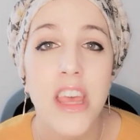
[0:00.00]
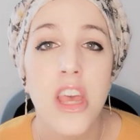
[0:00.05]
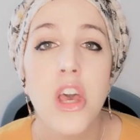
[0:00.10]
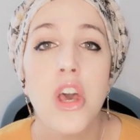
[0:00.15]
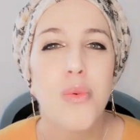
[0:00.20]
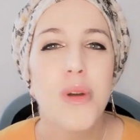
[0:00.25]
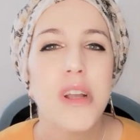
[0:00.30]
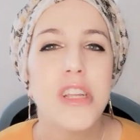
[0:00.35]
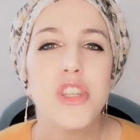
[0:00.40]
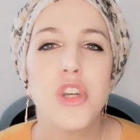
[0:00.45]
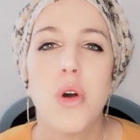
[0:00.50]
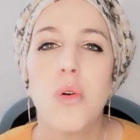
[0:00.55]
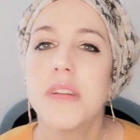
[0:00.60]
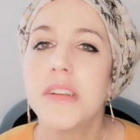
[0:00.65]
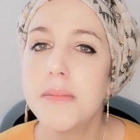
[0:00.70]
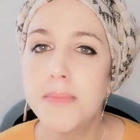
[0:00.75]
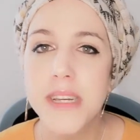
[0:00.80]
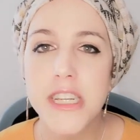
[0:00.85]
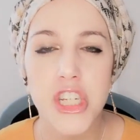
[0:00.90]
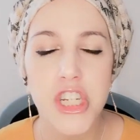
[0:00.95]
We don't want to
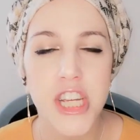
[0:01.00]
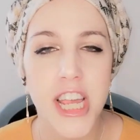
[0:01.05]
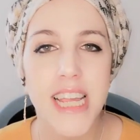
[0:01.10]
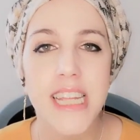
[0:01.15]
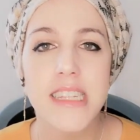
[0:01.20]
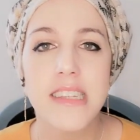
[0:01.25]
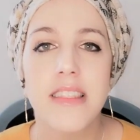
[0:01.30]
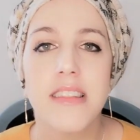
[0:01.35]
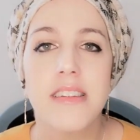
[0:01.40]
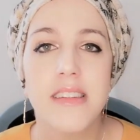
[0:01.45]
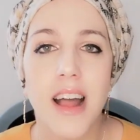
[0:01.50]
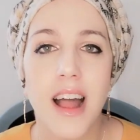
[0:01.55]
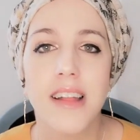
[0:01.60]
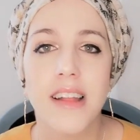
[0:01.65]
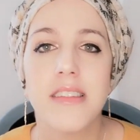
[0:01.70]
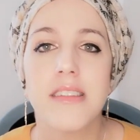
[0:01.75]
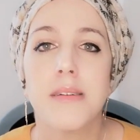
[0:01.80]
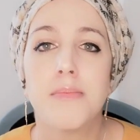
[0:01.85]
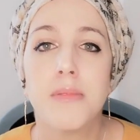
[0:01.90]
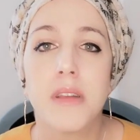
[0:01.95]
be chained to this
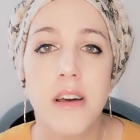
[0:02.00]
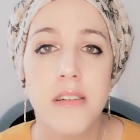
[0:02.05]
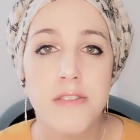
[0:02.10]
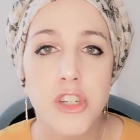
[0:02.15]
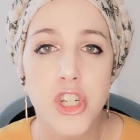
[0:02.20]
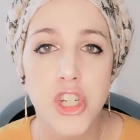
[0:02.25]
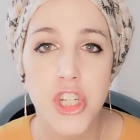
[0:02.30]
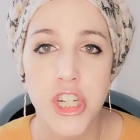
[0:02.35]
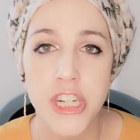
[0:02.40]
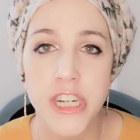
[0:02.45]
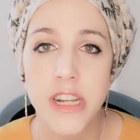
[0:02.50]
concept of should.